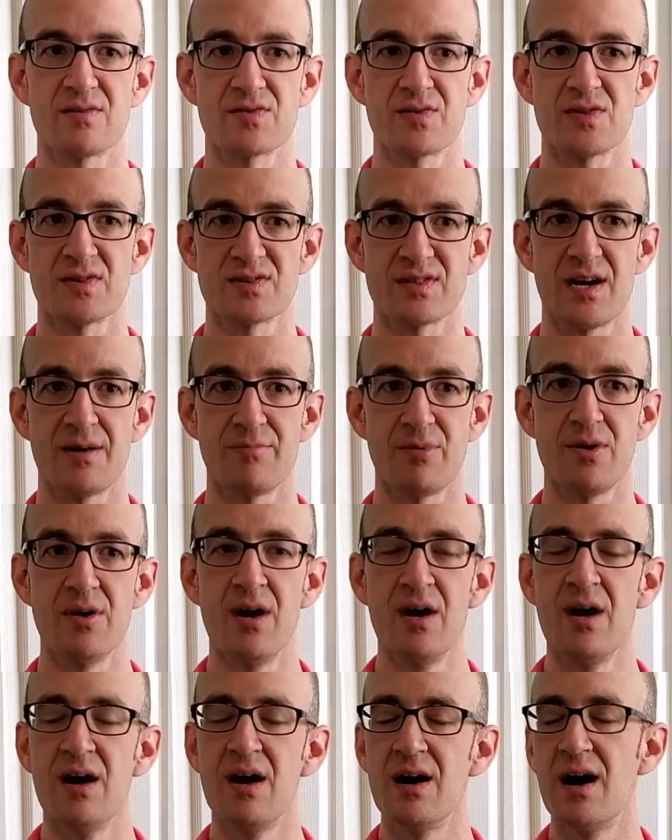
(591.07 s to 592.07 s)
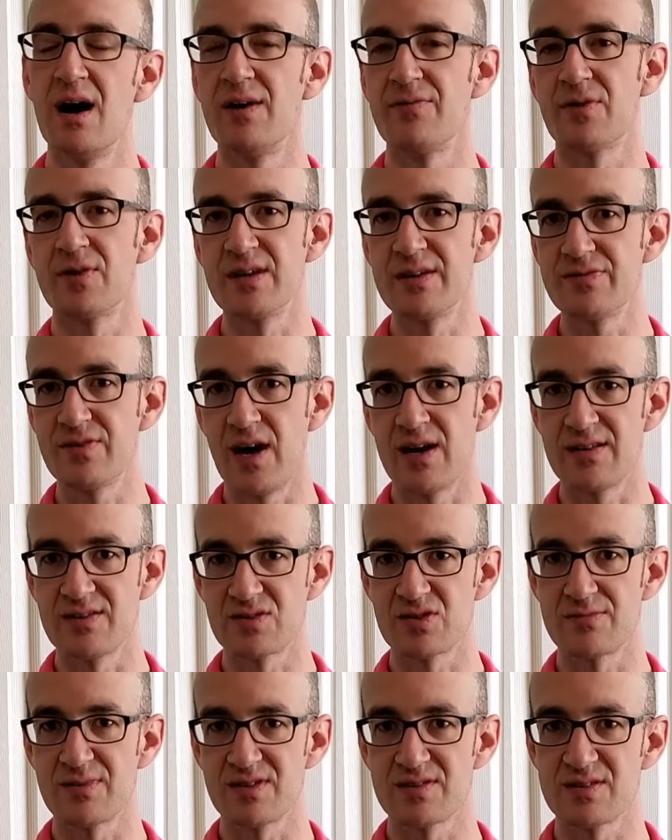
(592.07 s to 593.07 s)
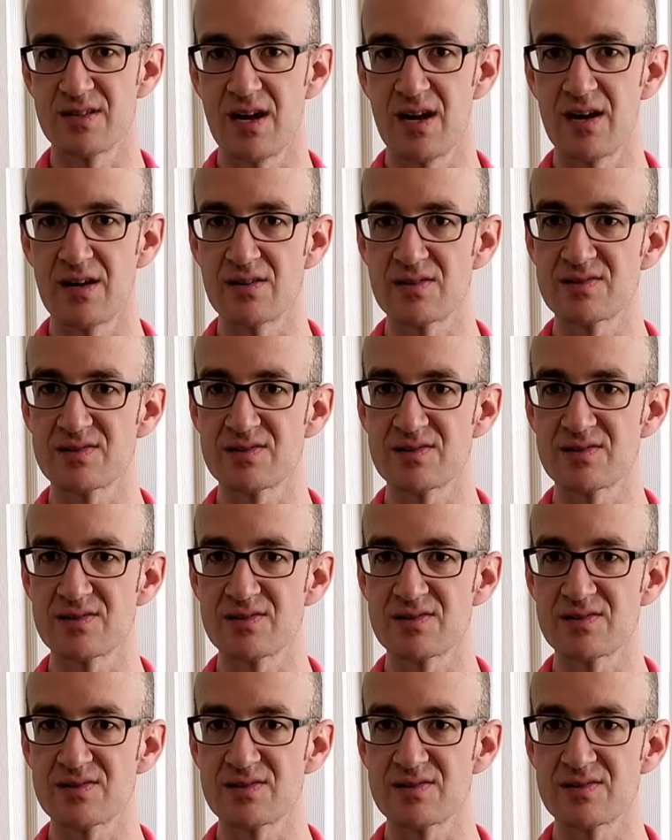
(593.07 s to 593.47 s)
For example, for E flat instruments there,